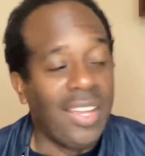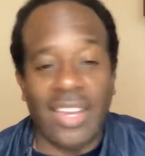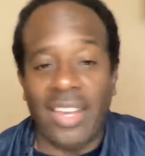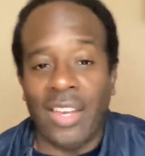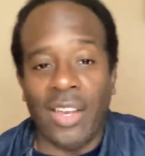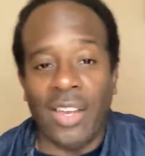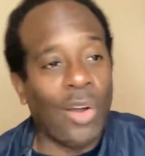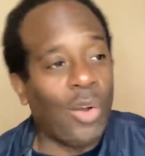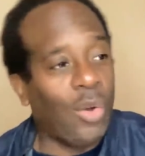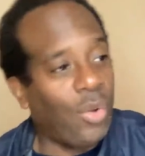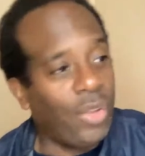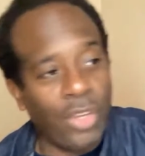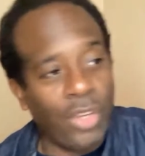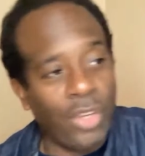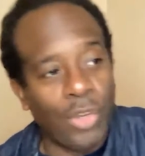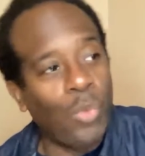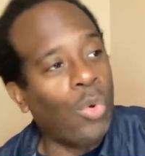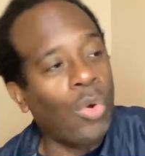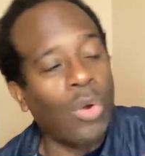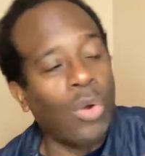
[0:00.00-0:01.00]
Yo,
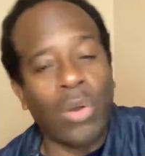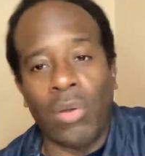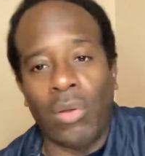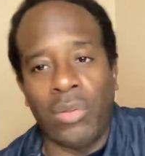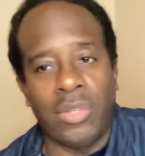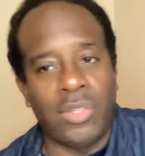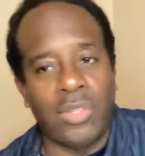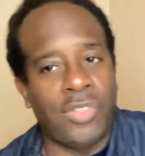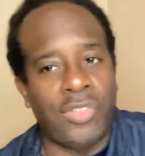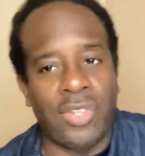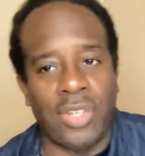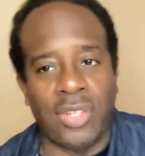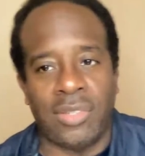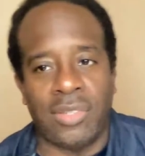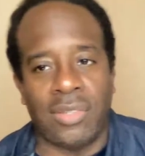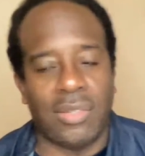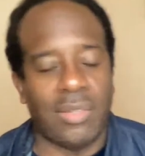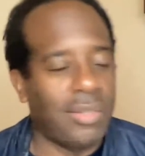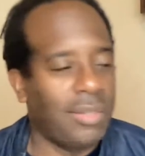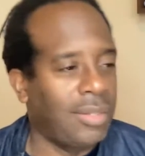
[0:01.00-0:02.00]
your world is
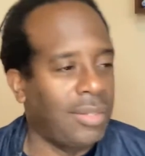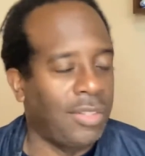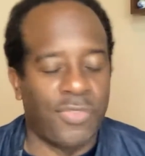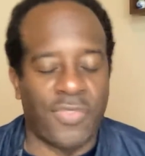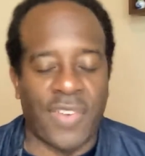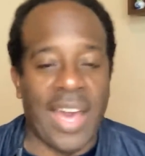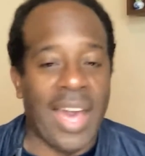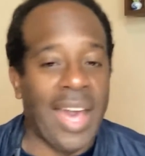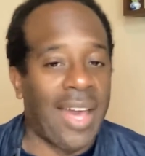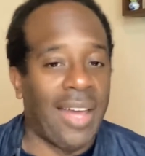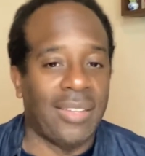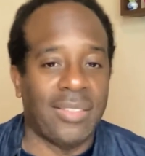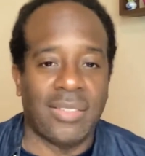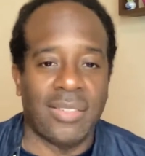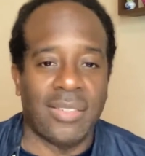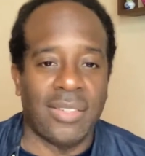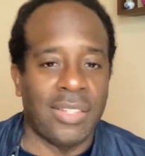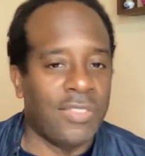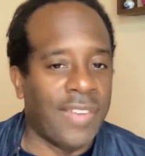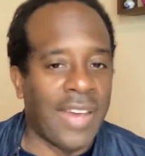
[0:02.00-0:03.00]
just it's
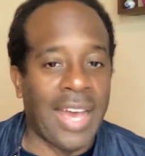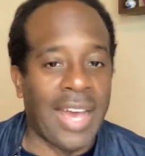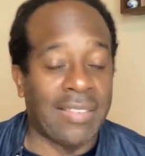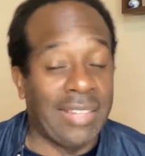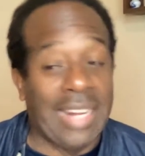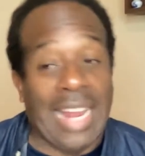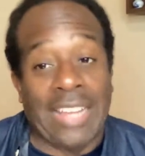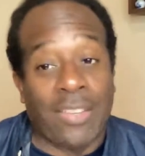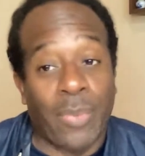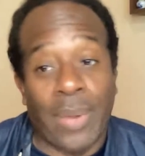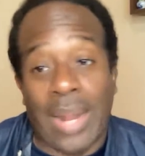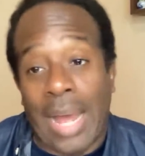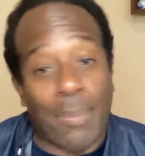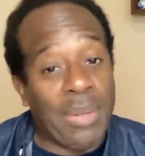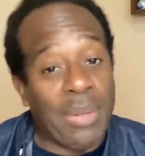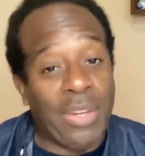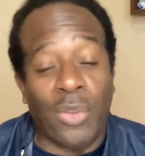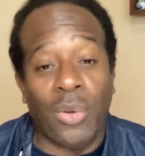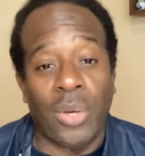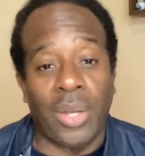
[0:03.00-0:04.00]
vast. It's vast, and that's what I've
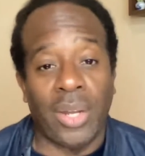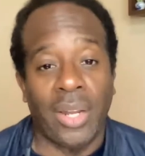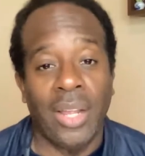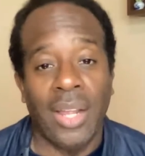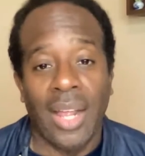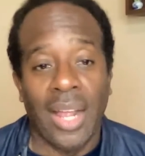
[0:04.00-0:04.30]
been doing.